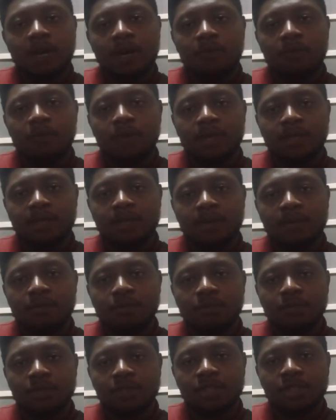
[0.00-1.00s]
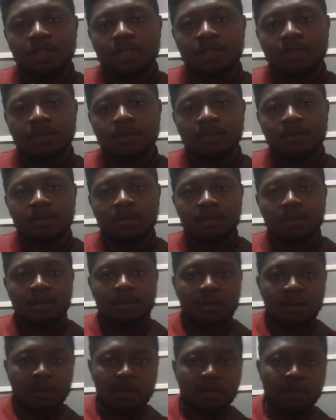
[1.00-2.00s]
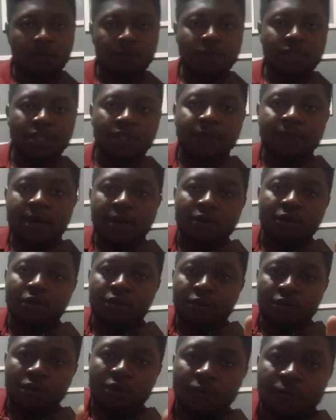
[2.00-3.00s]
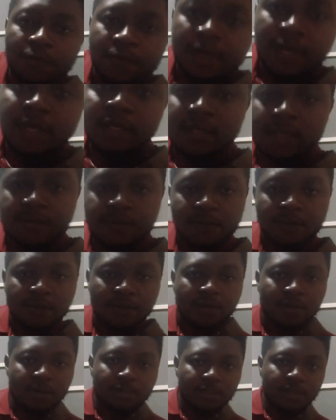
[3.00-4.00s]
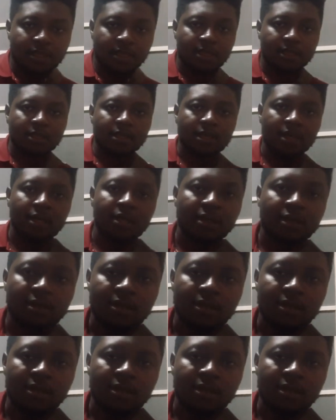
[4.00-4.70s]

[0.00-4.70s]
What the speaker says: For example, the G, which is found on the 3rd fret, 6th string.